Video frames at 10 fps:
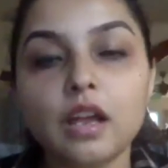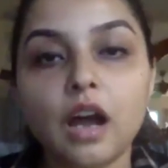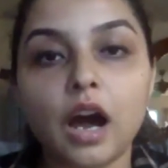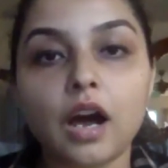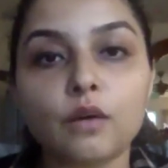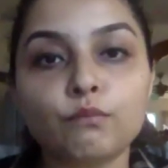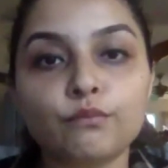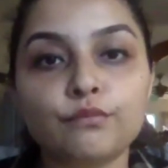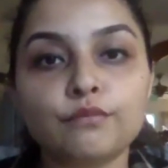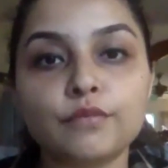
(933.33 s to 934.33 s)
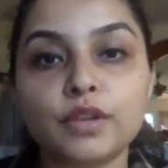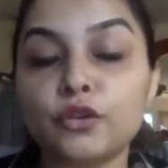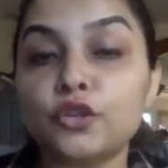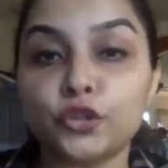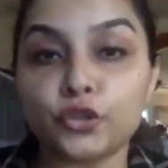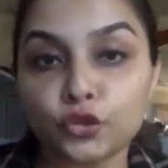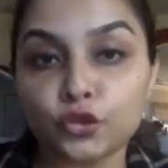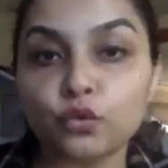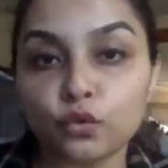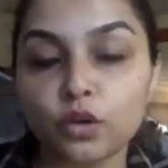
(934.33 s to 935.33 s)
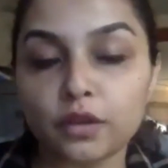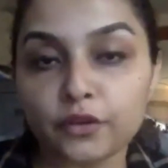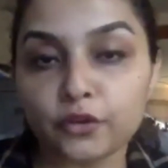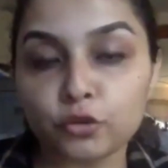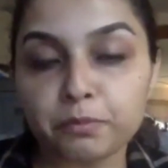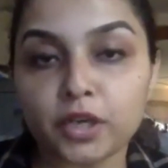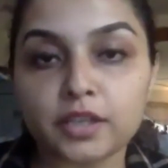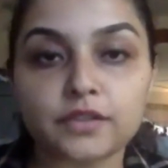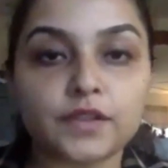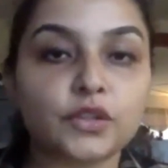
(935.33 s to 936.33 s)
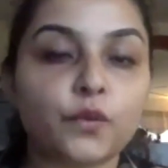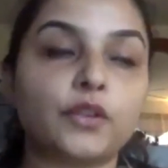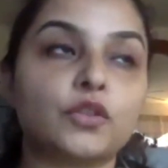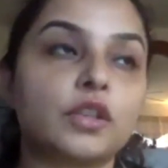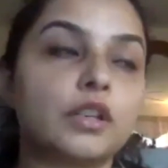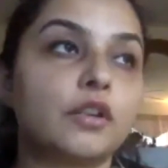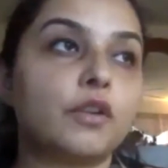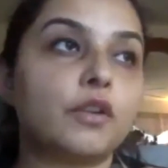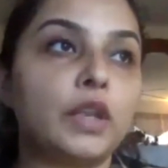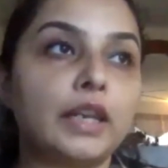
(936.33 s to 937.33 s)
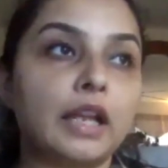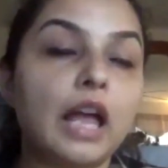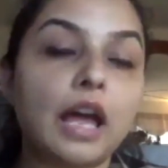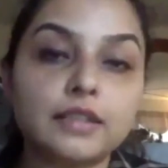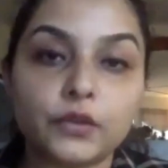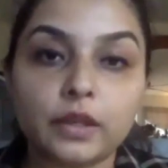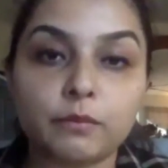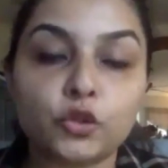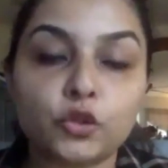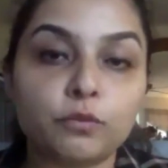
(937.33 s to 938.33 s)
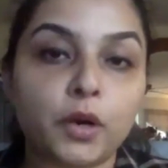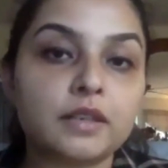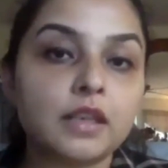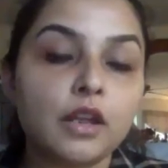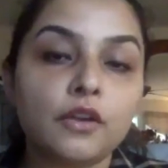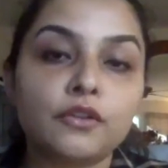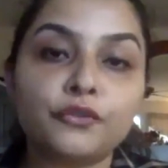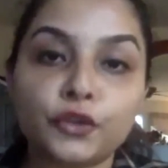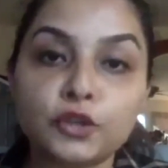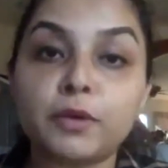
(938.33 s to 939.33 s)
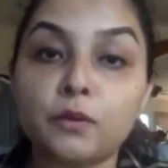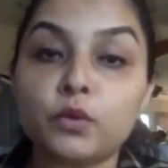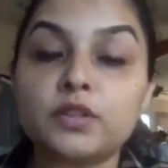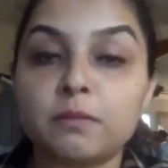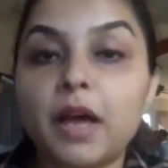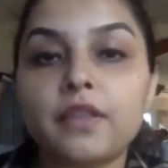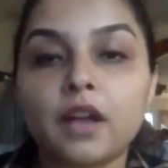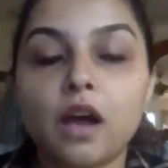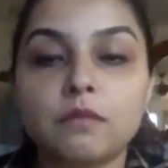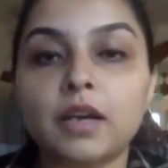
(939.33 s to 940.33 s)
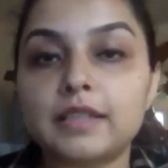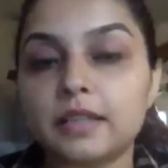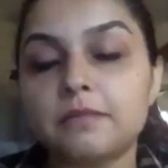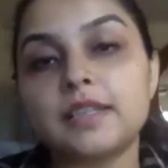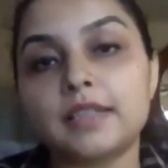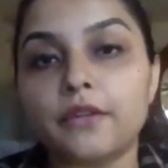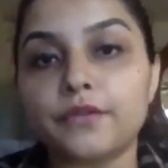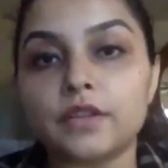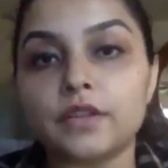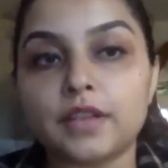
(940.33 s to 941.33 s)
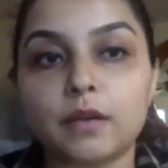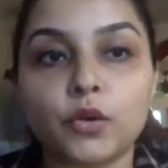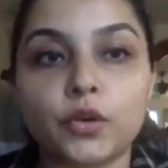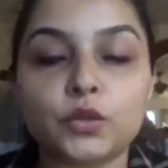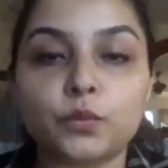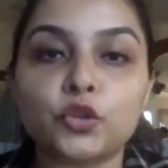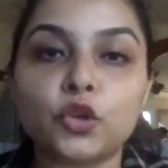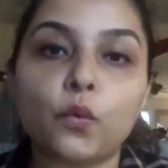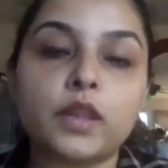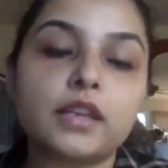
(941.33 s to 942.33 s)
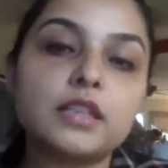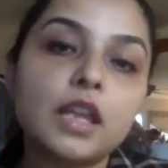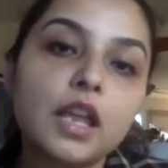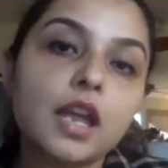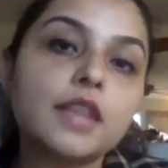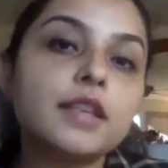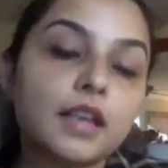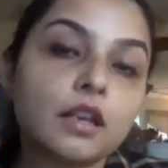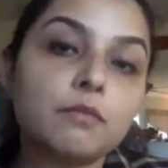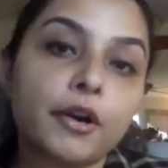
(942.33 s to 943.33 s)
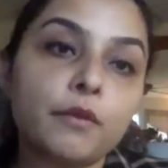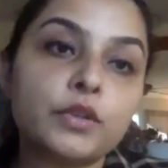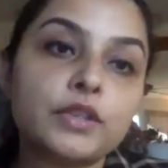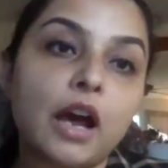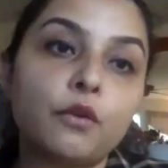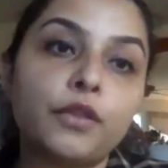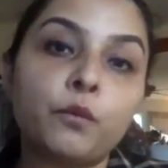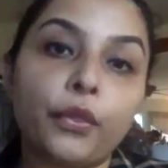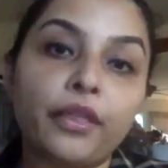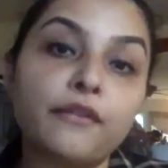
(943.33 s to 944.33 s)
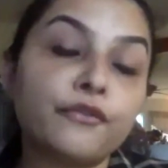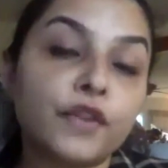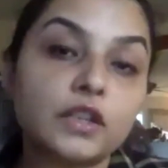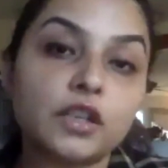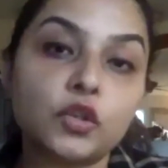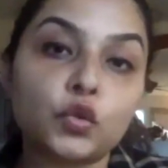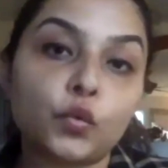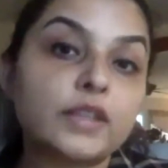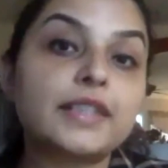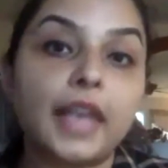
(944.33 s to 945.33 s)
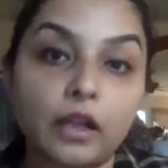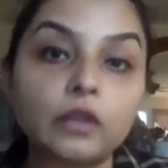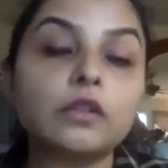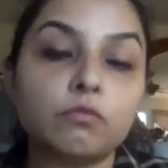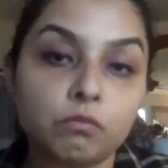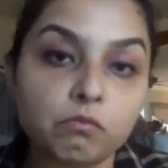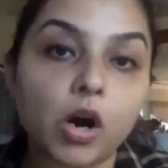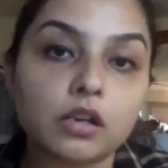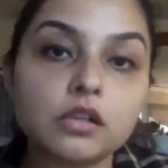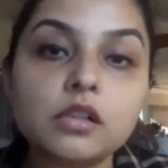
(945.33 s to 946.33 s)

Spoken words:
Um, there are two parts of this question, Raul, and I'll answer them in two parts. The first part was about the Kanban team itself and the ceremonies which go with it, and the second part was how would they fit into a scaled model,